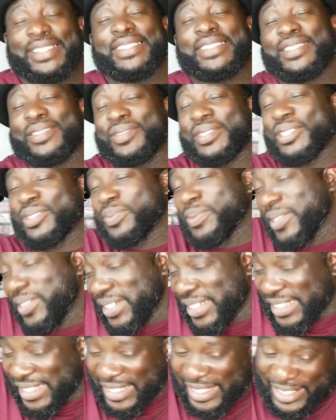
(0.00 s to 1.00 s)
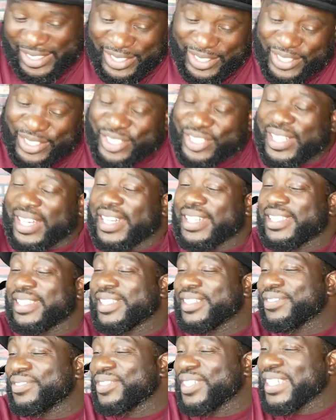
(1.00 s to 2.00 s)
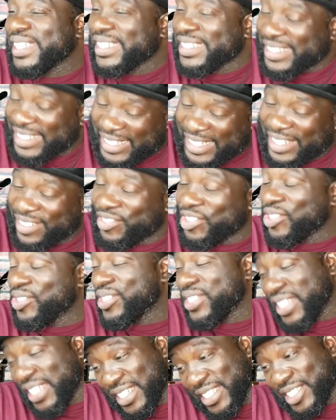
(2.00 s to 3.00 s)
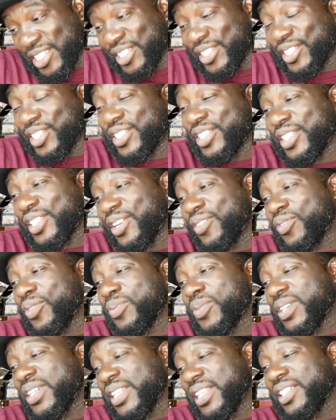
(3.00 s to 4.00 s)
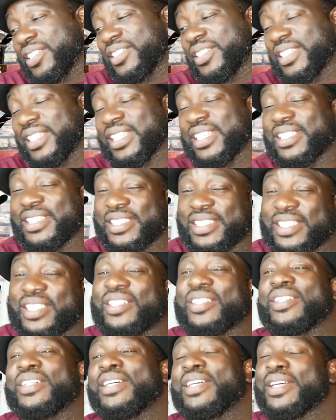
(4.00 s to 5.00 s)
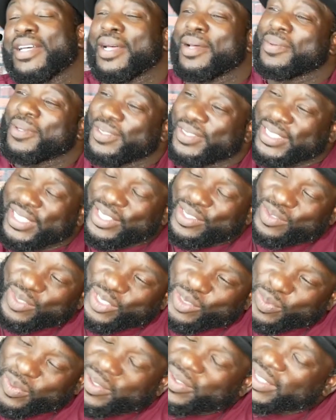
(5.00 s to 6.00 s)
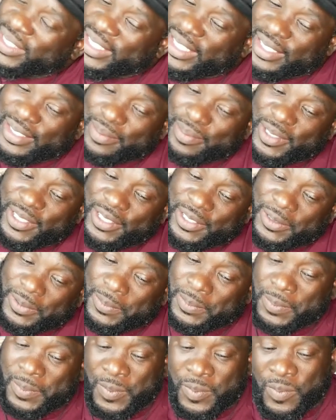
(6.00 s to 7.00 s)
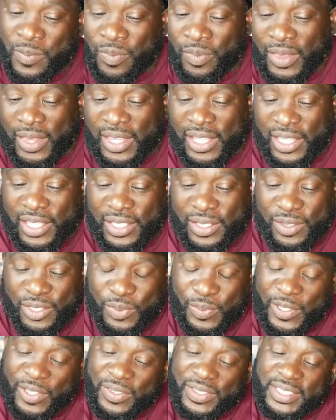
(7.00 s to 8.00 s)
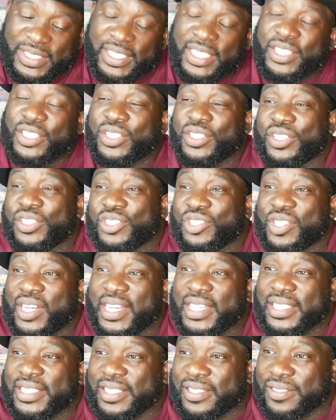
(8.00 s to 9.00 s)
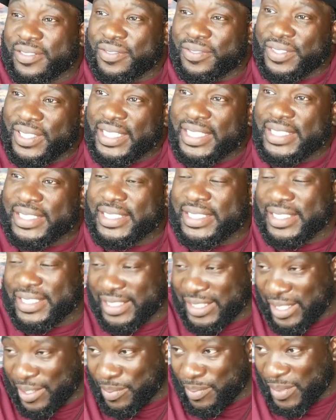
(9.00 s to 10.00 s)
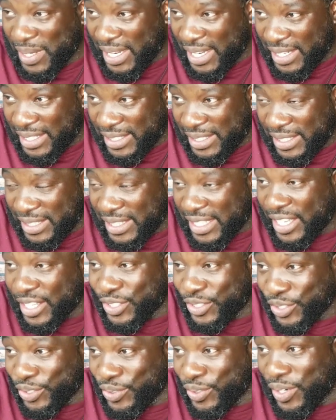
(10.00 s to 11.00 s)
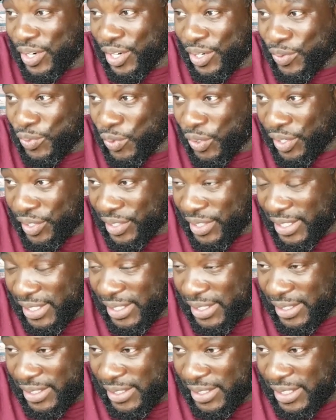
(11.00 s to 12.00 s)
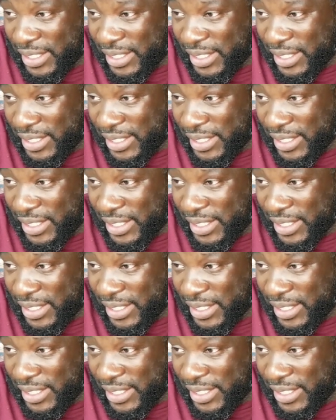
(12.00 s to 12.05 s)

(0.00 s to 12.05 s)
Listen to what Spirit said. You're trying to convince. If you say this is yourself, I'm going to let you say it yourself. I'm going to tell you what Spirit telling me. The Spirit say you're trying to convince somebody that you are worth it.